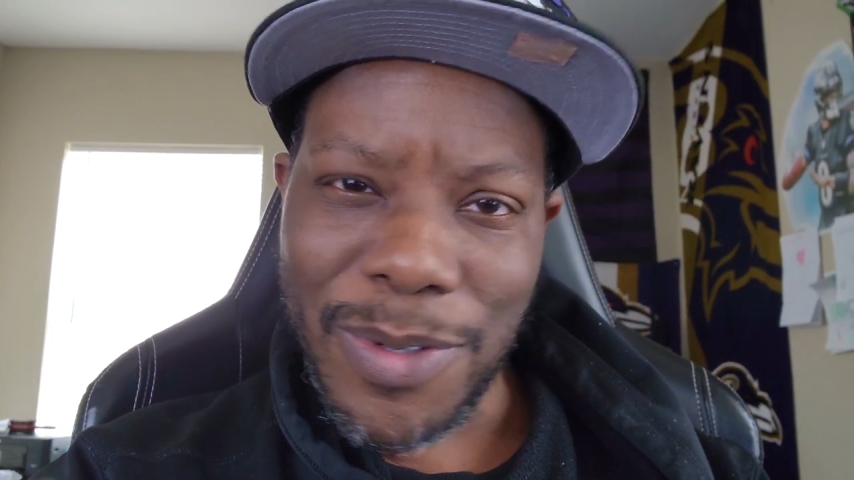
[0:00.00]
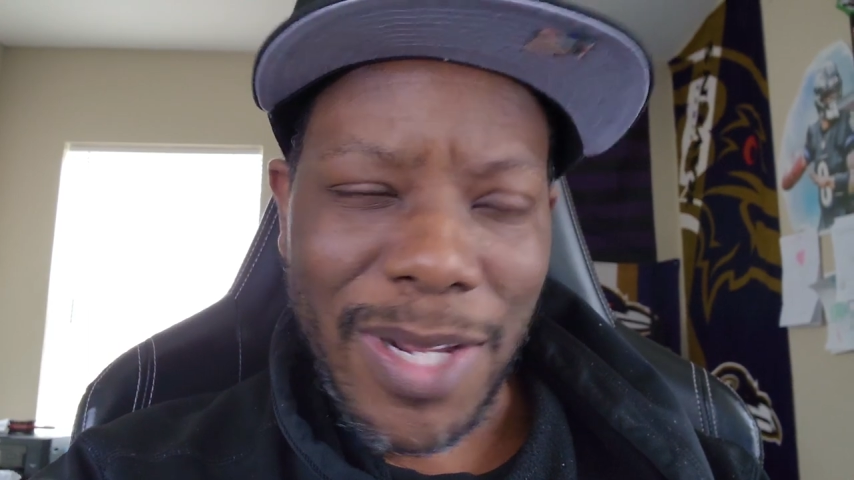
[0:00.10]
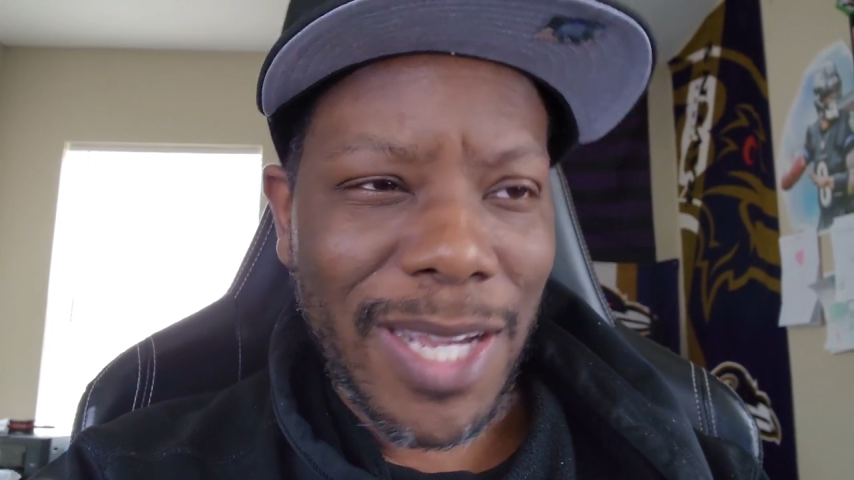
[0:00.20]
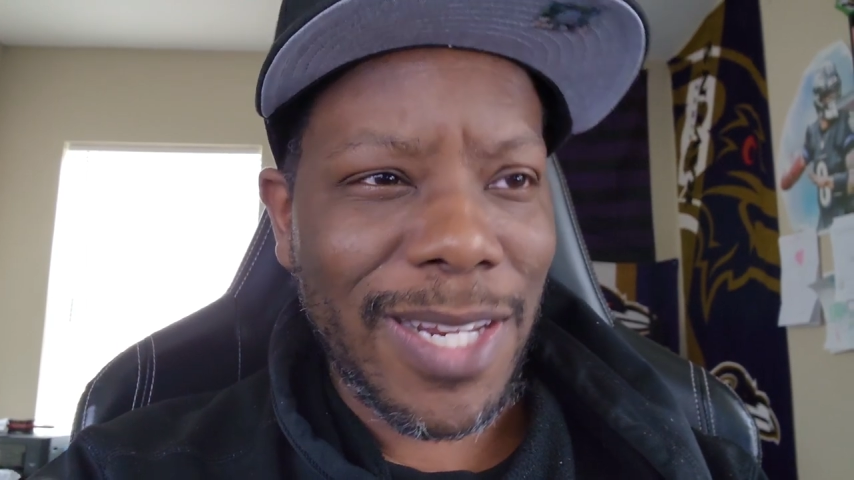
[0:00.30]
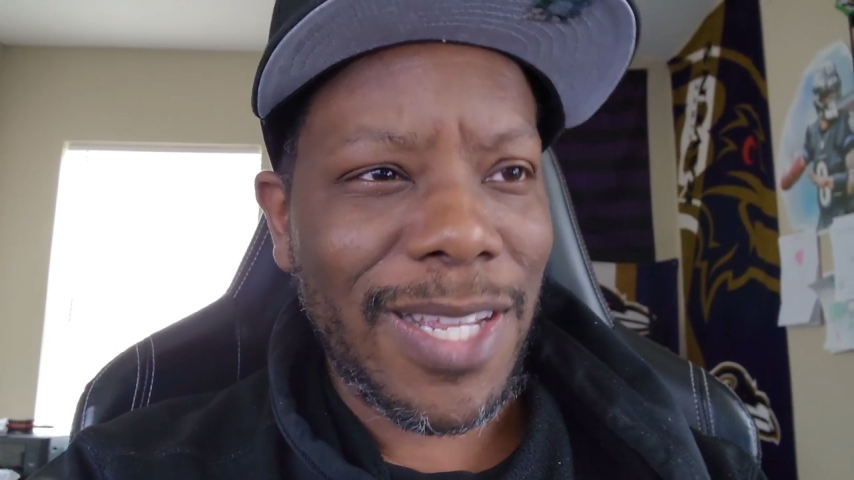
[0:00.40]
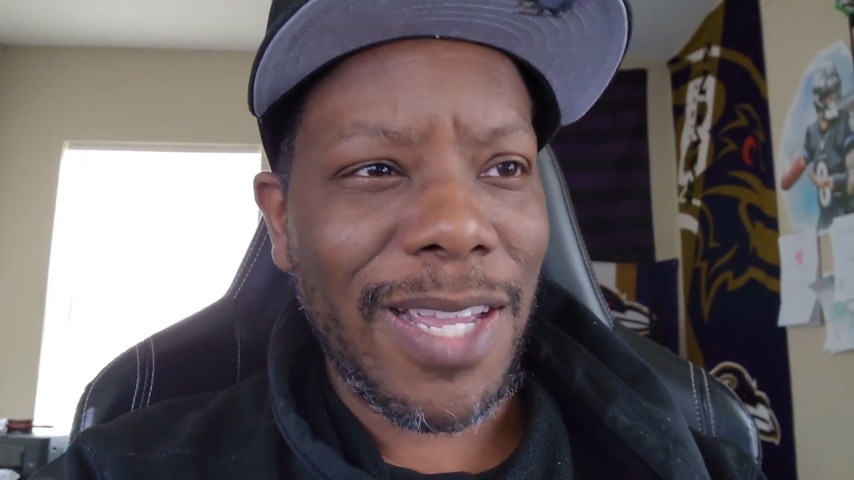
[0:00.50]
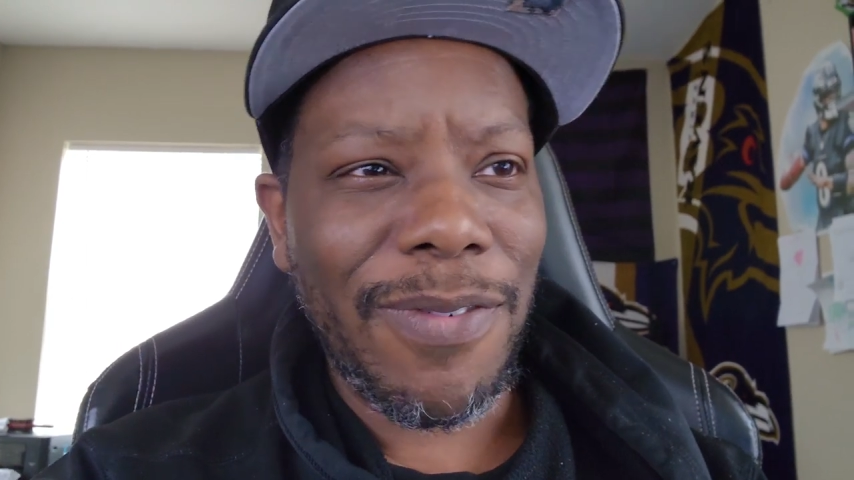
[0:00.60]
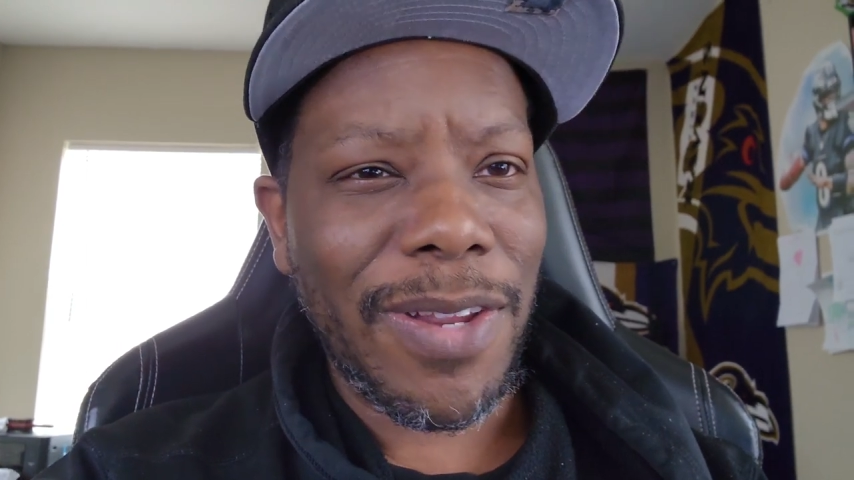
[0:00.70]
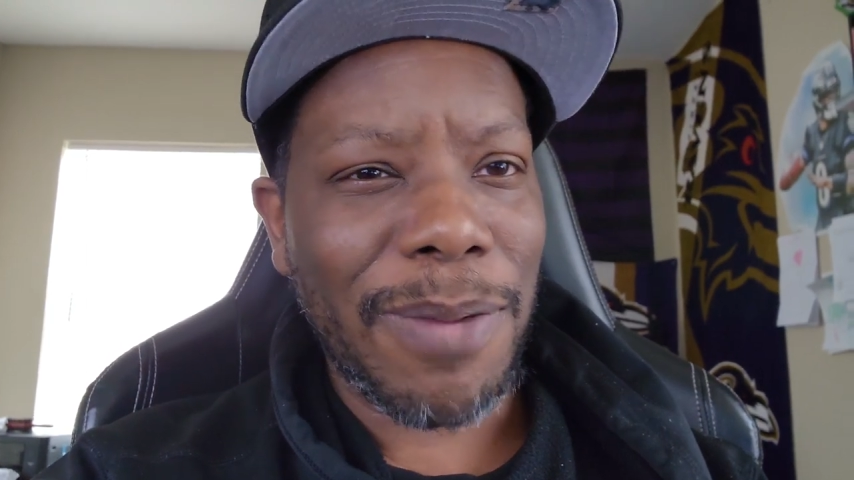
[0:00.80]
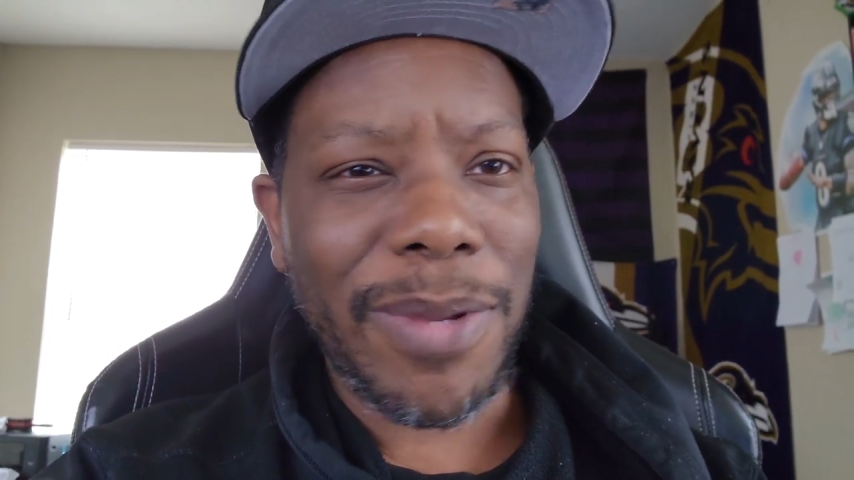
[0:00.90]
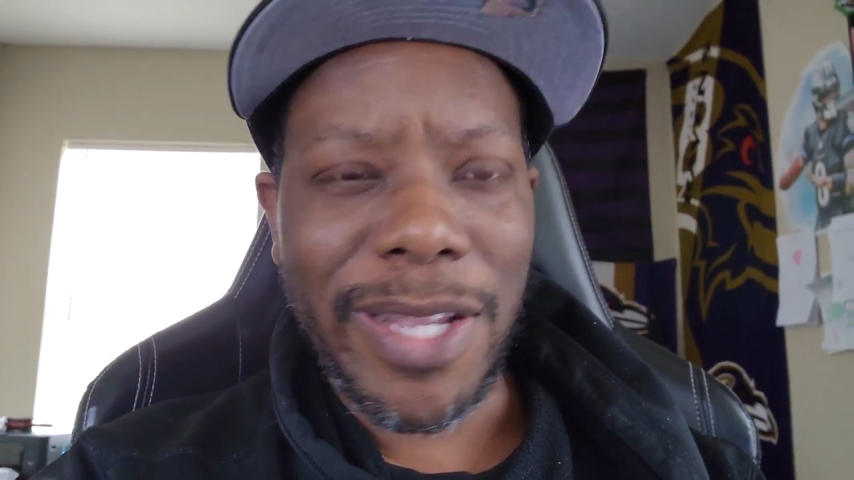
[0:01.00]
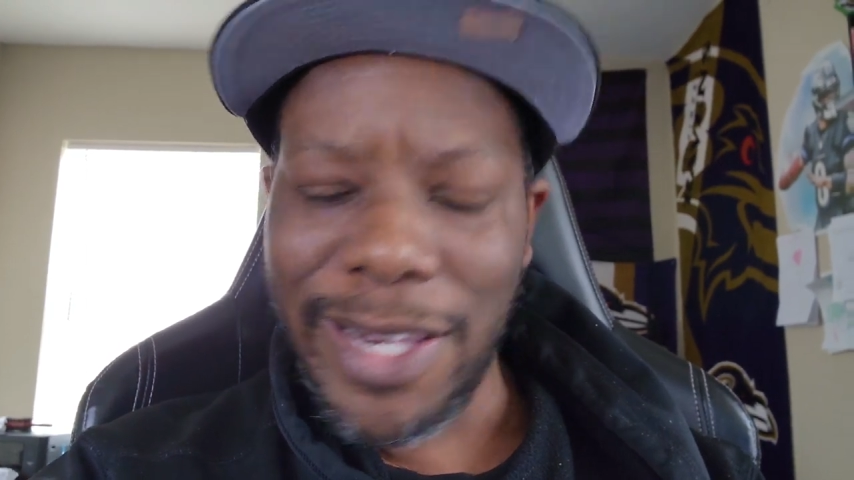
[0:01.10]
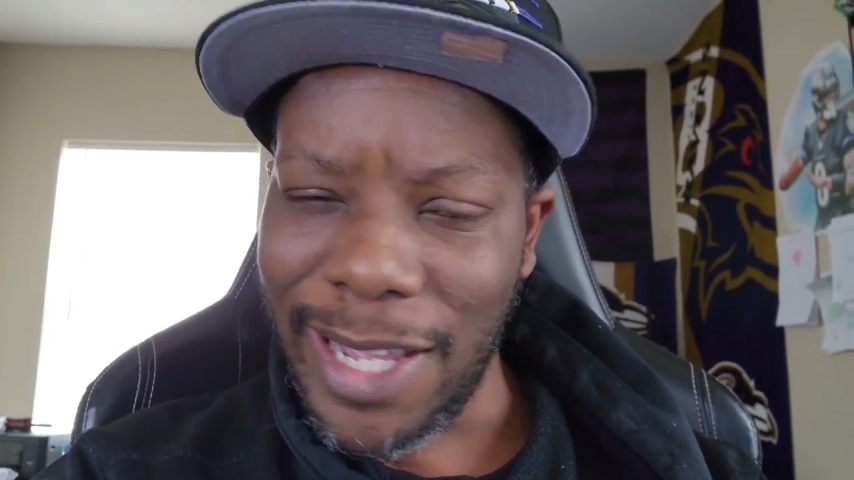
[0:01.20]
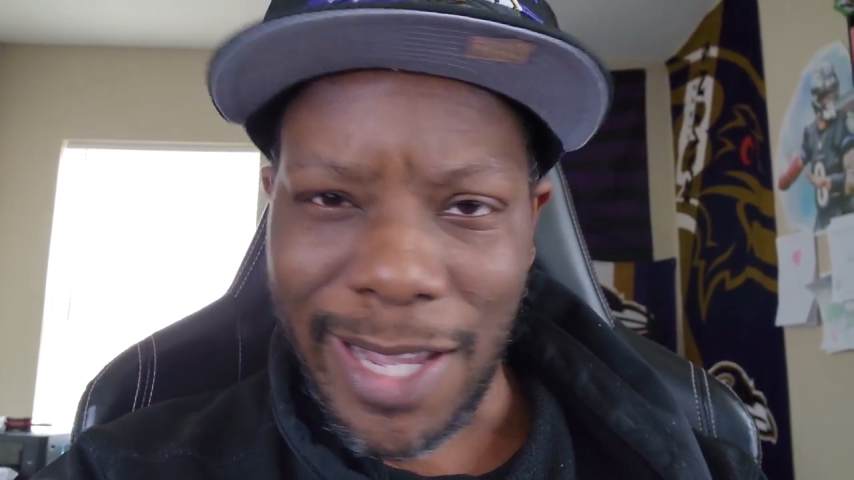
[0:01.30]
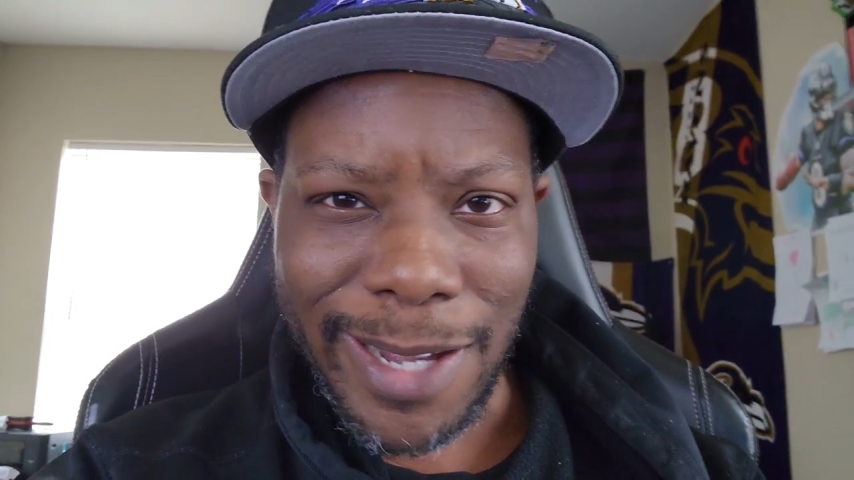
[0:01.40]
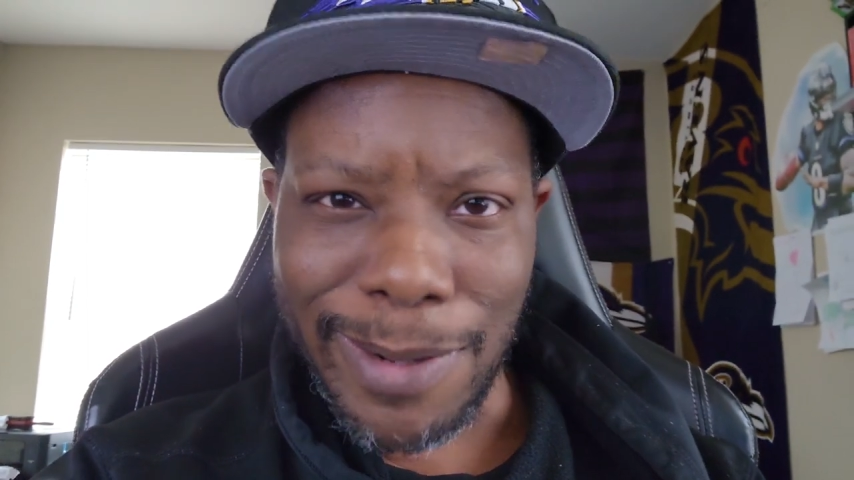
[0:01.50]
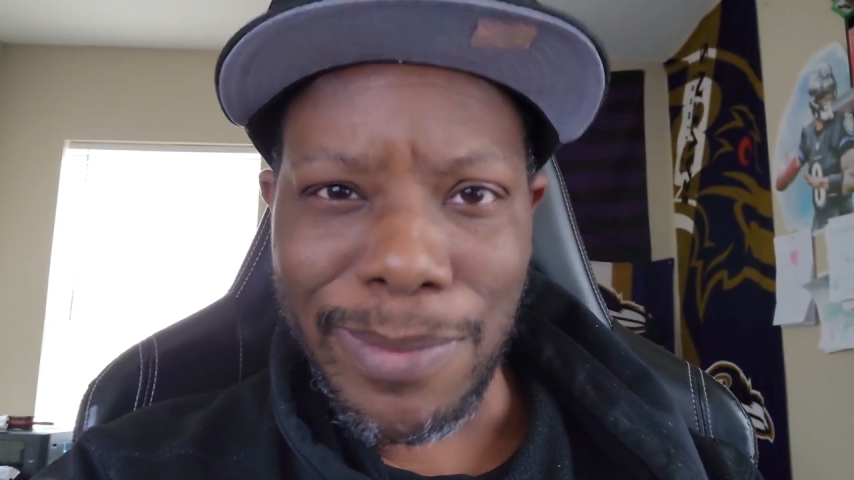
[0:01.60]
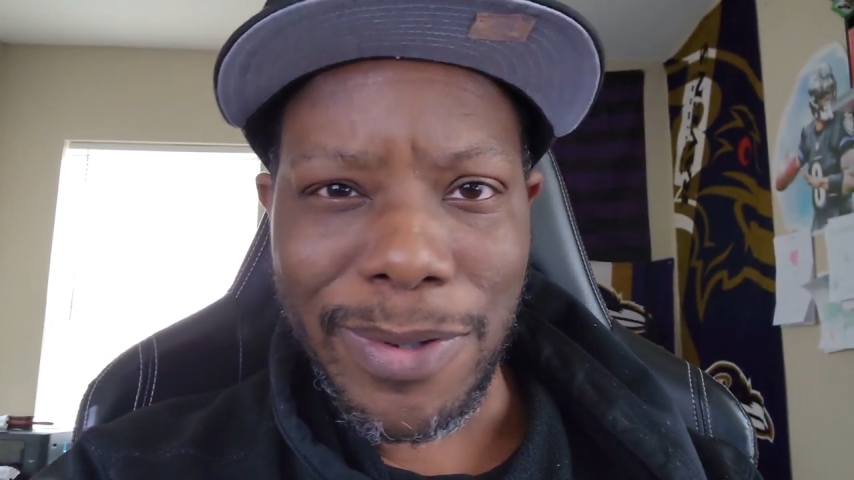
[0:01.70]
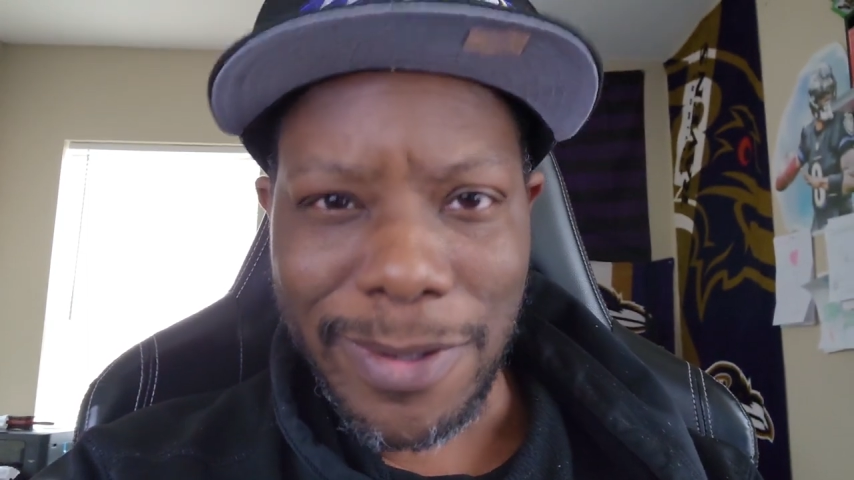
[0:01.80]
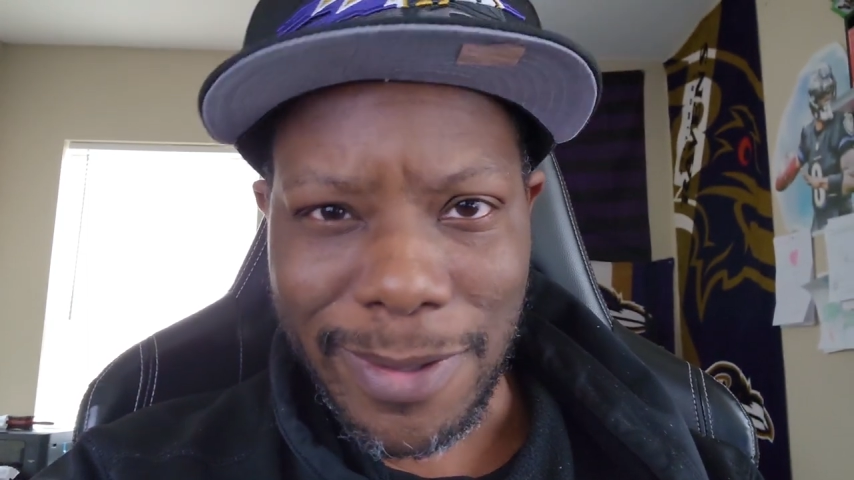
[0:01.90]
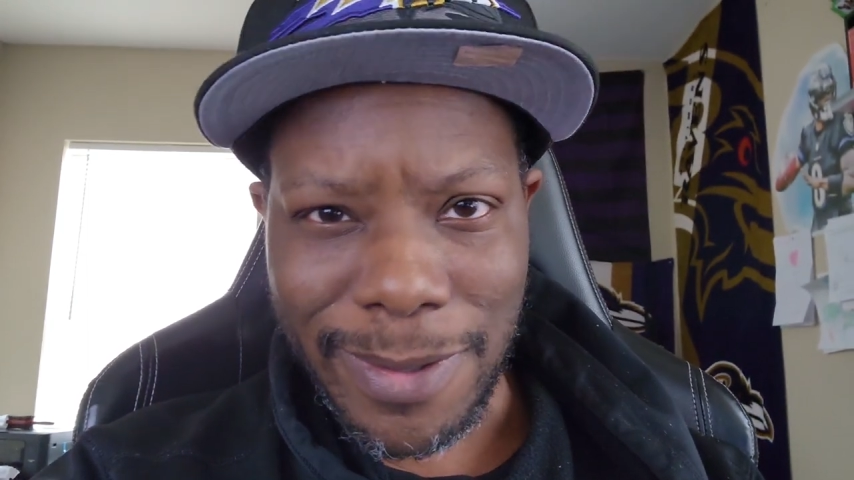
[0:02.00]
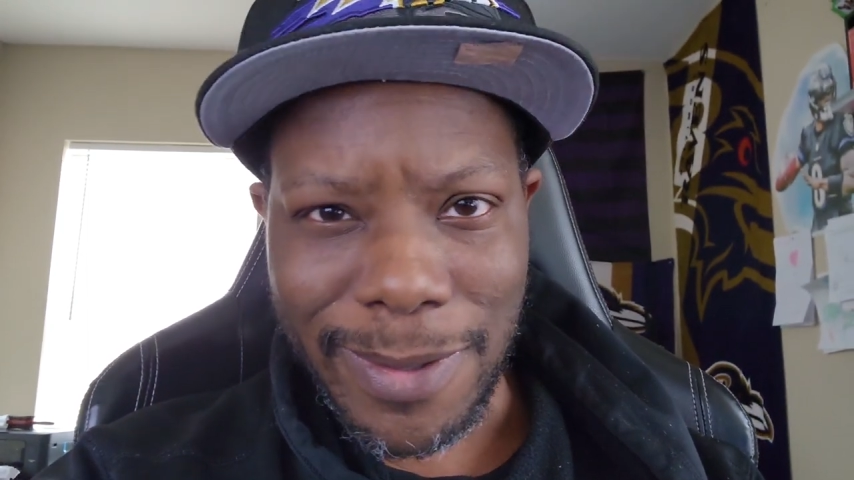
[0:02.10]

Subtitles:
You're not giving him any help.